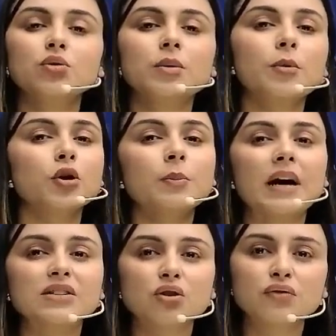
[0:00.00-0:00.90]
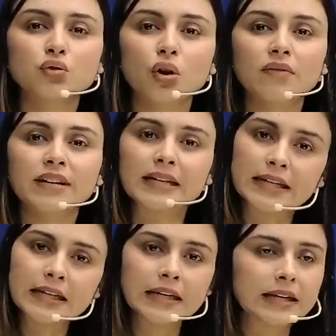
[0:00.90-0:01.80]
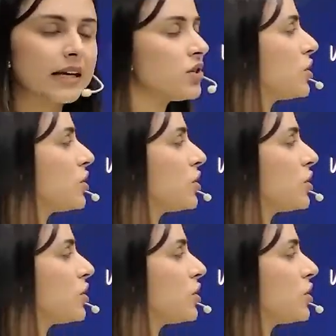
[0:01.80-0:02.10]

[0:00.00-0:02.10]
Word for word: upon mass of solvent in kg.